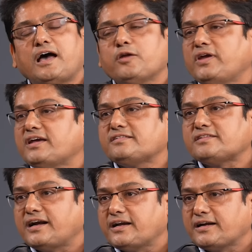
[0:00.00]
RBI has
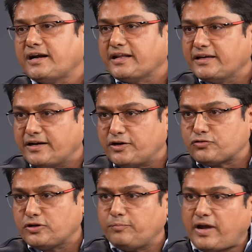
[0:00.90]
started cutting rates.
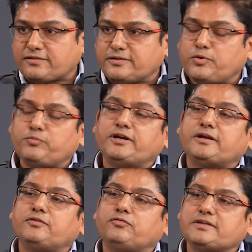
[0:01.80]
So the maximum
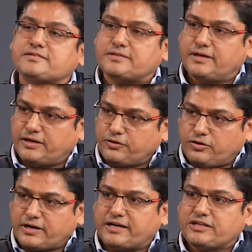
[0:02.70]
return was
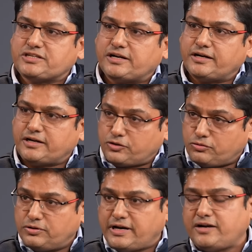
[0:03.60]
getting generated
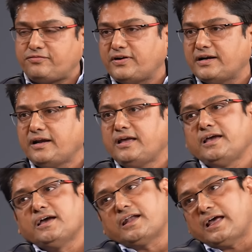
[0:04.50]
through debt fund,
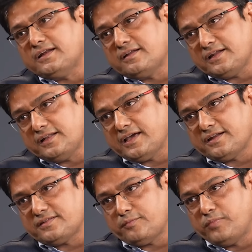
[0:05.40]
rather than there
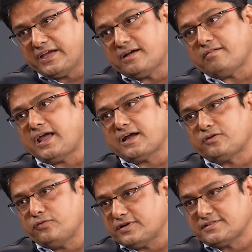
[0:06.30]
is a big
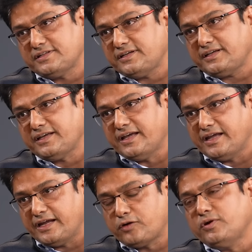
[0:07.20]
crack towards the
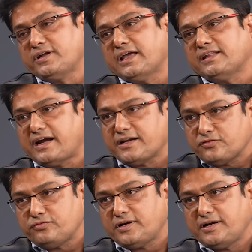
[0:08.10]
equity, and that
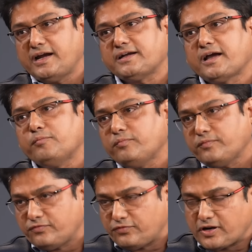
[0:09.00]
is where debt come
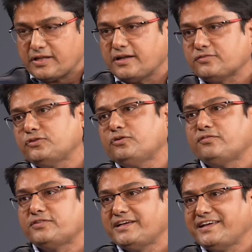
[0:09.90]
for the rescue
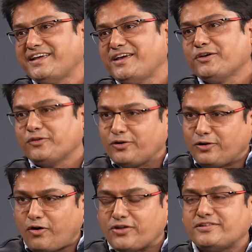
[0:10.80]
of the
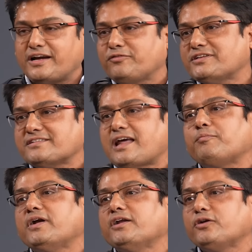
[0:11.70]
loss that which has
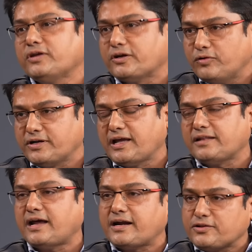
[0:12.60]
happened into equity,
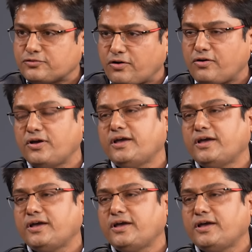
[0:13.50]
and that is how